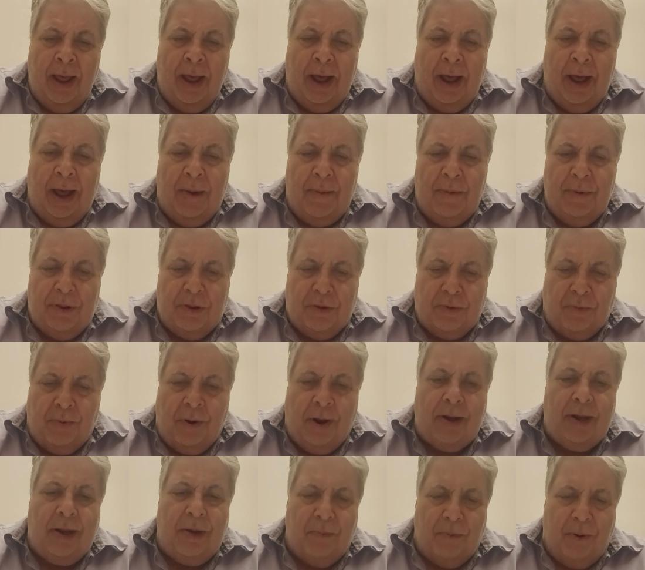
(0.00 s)
I would
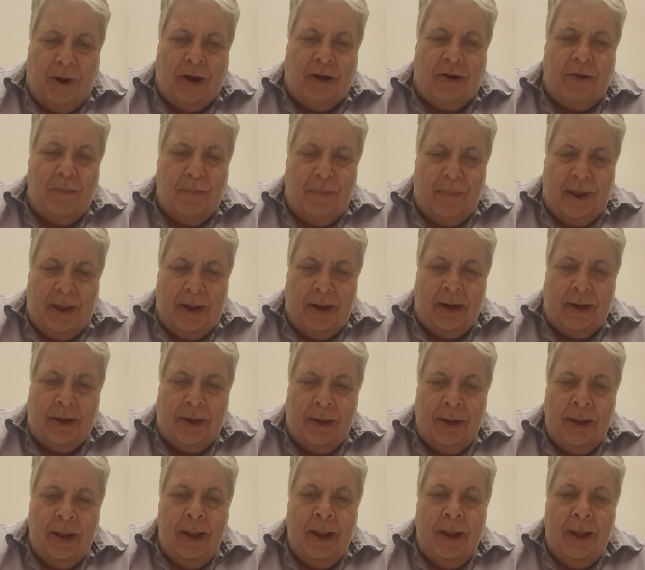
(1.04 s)
strongly recommend
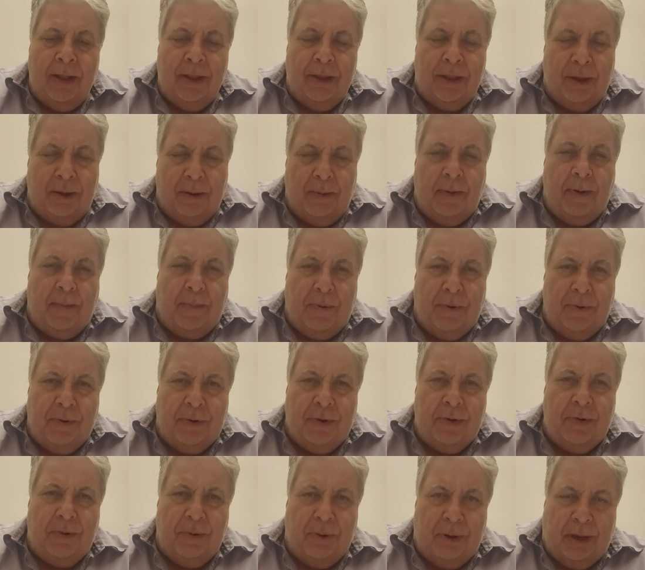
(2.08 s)
that a
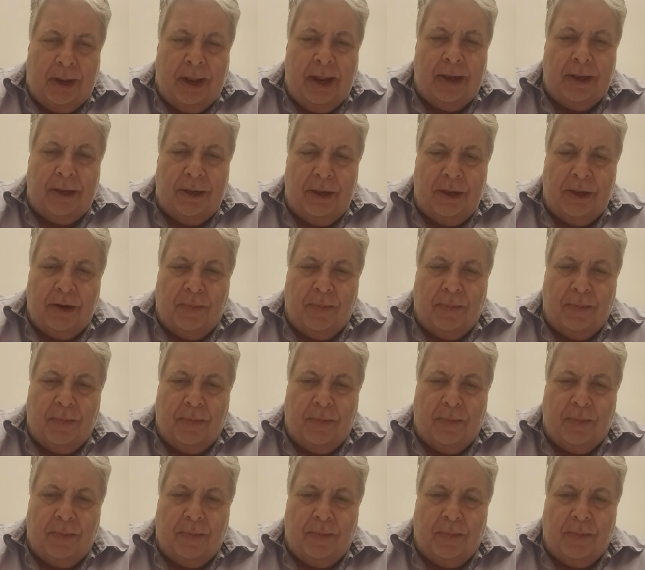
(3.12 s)
person who likes these